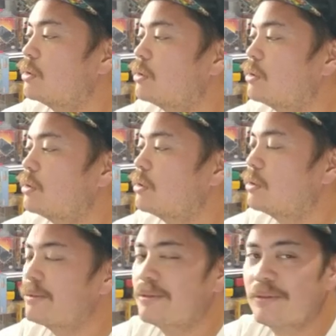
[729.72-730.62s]

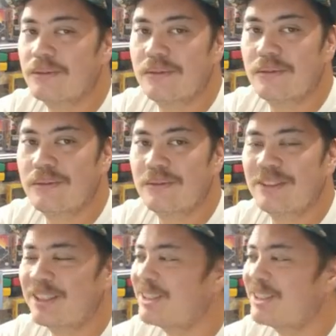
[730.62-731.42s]
(silence)